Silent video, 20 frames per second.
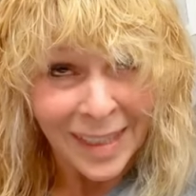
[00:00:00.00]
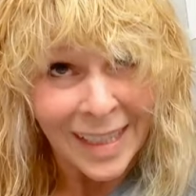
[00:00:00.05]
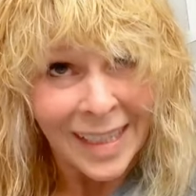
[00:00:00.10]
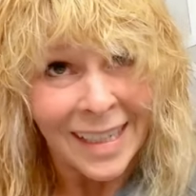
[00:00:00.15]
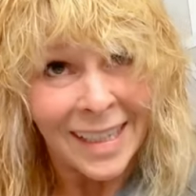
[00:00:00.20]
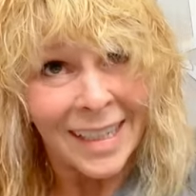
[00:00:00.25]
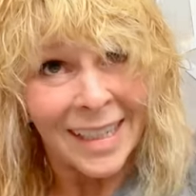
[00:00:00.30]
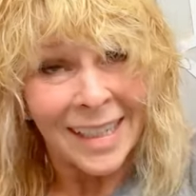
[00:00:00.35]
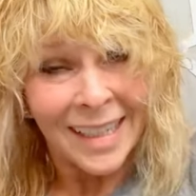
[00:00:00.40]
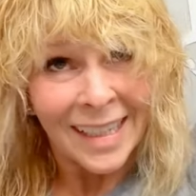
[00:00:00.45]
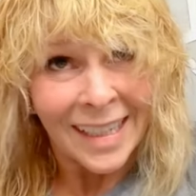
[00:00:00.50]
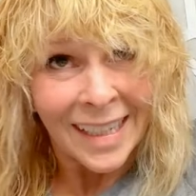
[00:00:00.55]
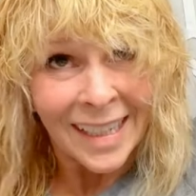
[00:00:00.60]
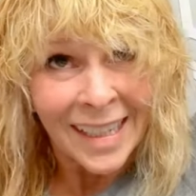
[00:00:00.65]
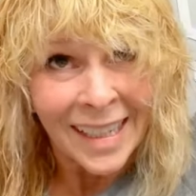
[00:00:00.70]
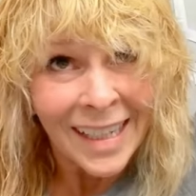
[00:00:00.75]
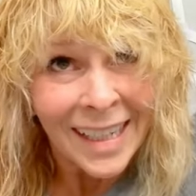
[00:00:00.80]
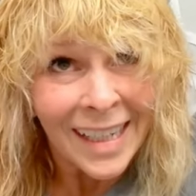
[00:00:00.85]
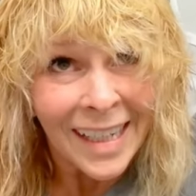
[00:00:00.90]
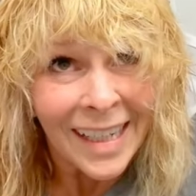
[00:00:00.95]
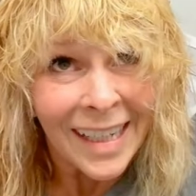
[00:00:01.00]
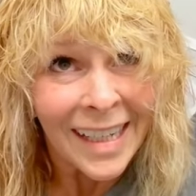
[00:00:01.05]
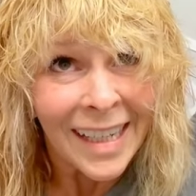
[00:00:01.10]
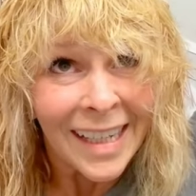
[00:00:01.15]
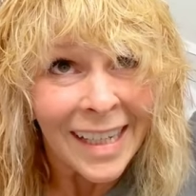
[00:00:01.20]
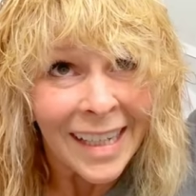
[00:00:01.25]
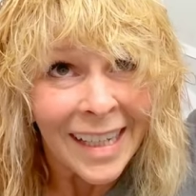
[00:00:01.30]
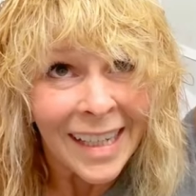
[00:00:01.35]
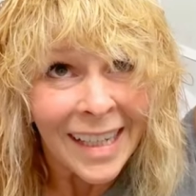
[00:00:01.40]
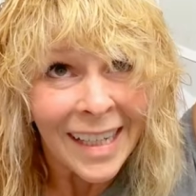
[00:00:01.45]

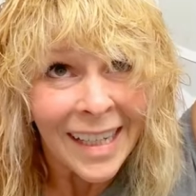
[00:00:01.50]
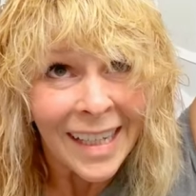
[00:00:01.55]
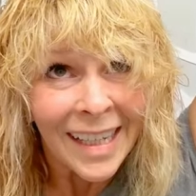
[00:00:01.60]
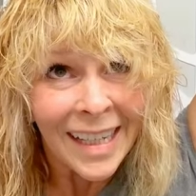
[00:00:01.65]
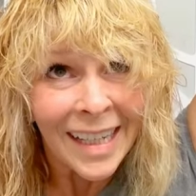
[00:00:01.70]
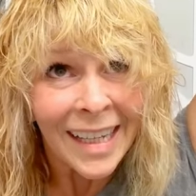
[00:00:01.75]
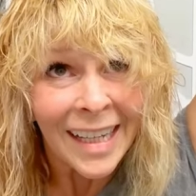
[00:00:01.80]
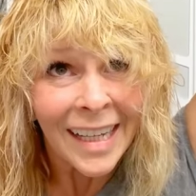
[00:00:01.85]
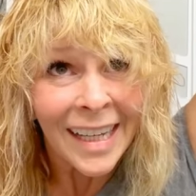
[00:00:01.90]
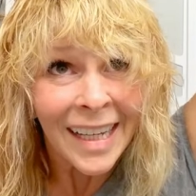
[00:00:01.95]
(no one is talking)